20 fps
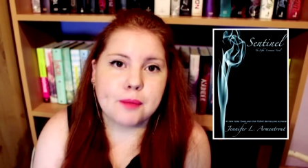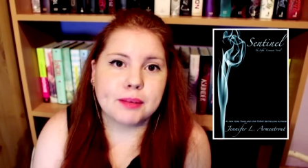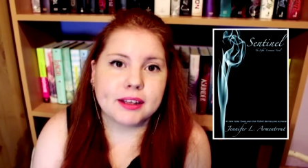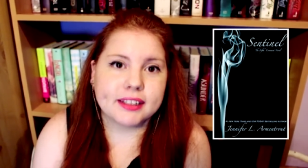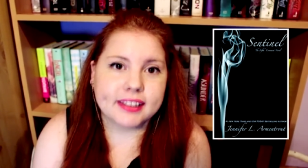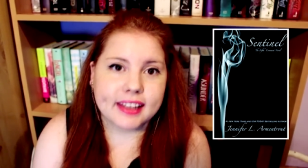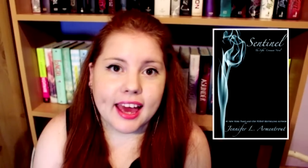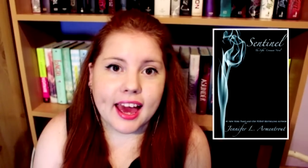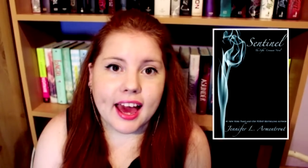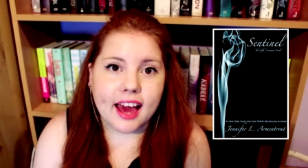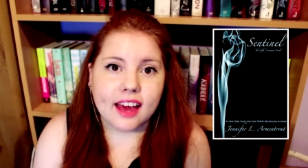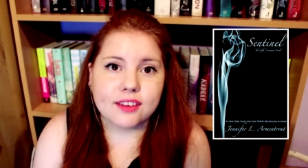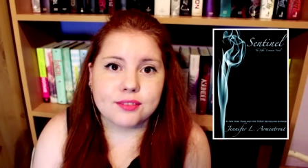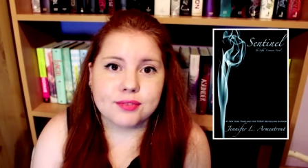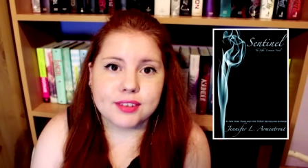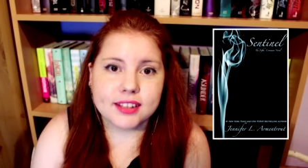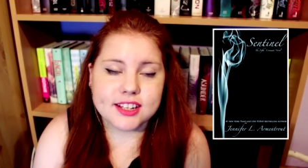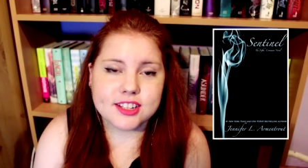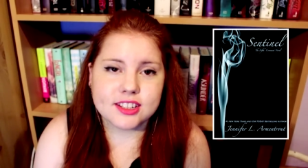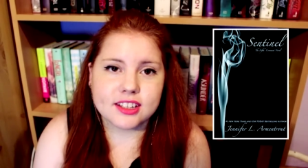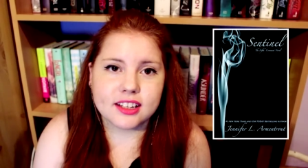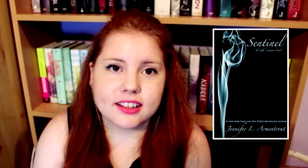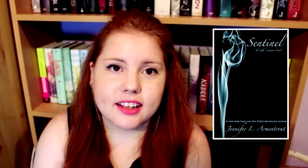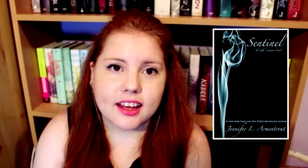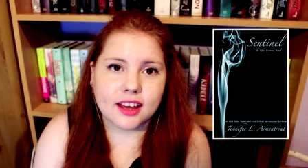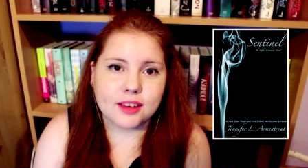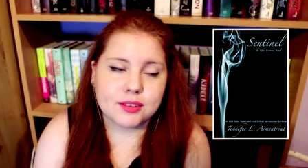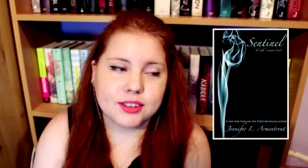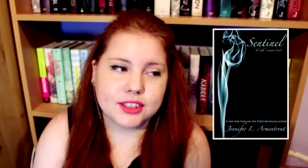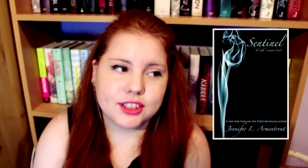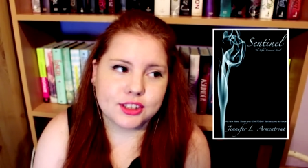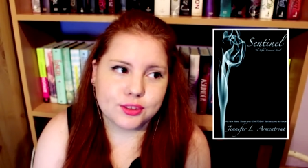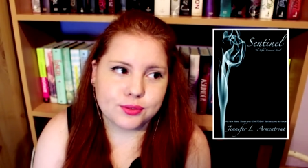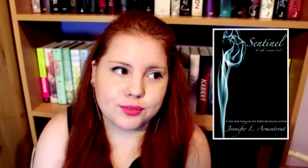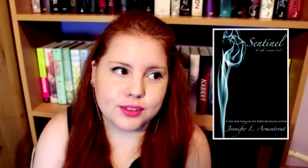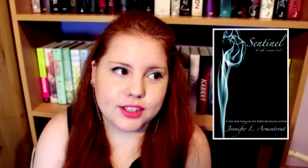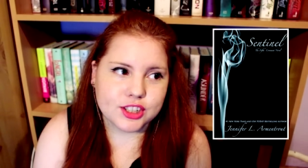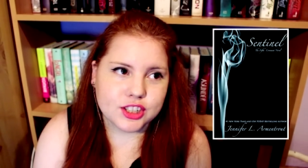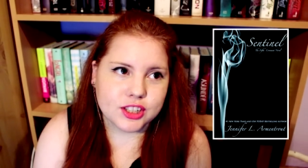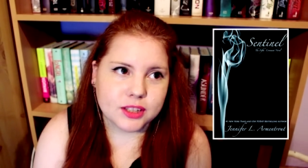But yeah, I finished it. I wanted
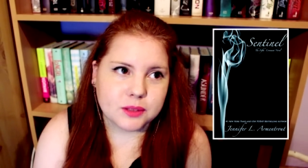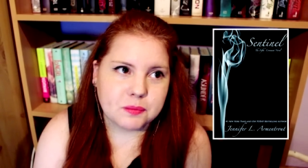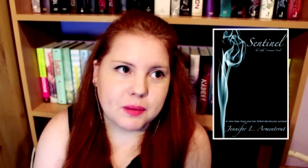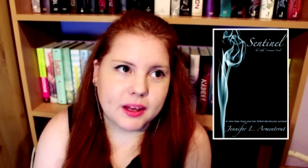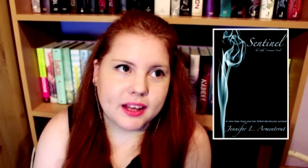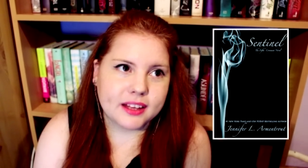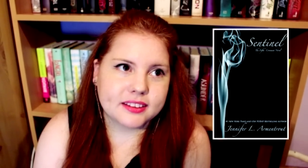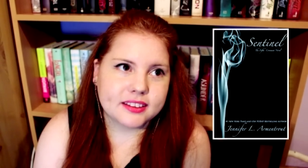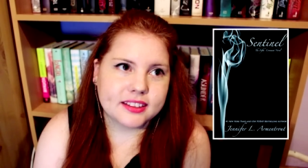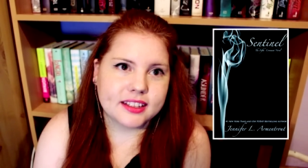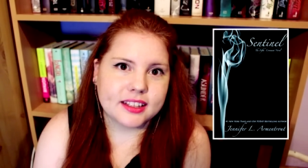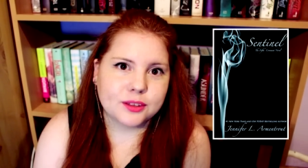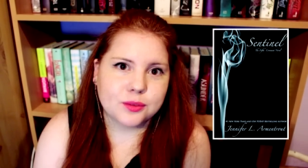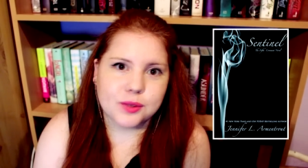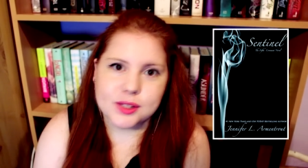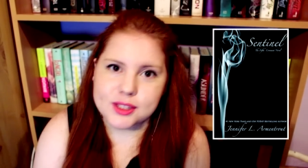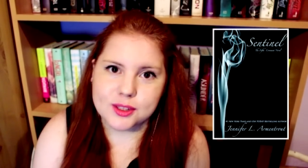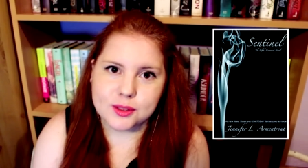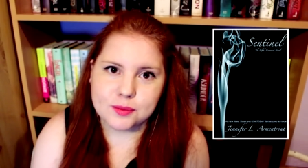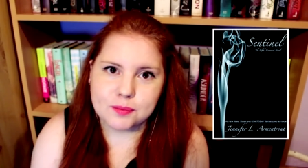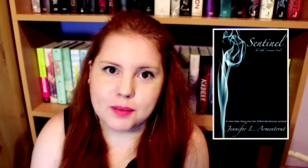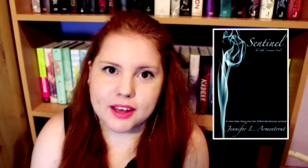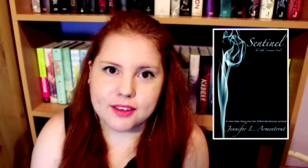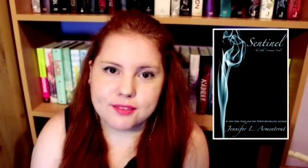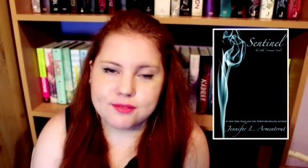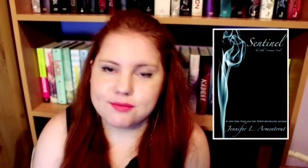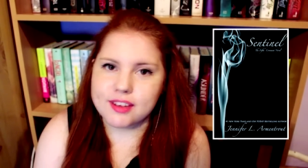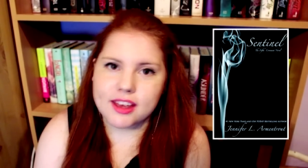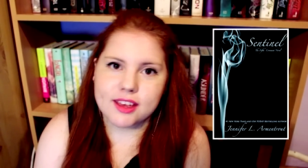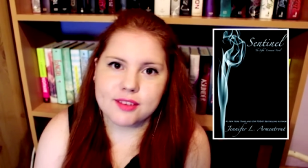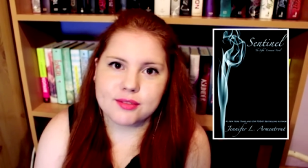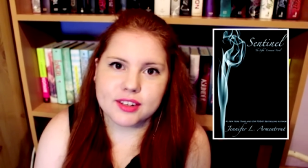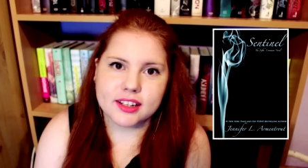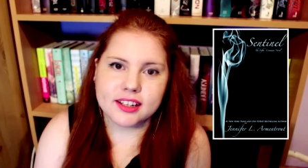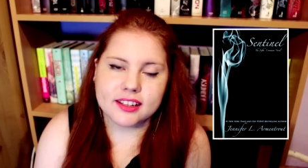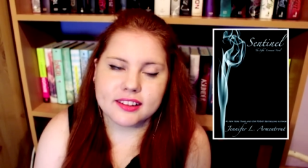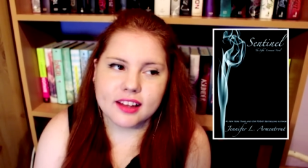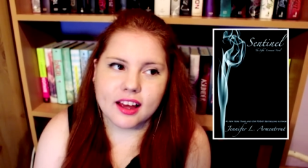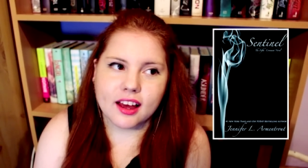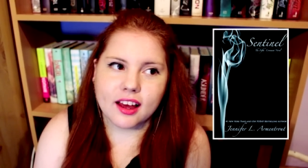to finish it, but it wasn't my
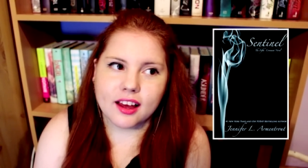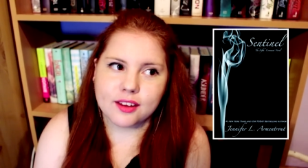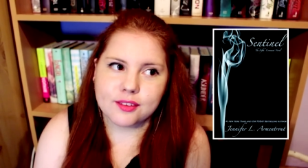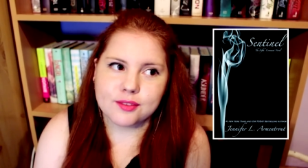favorite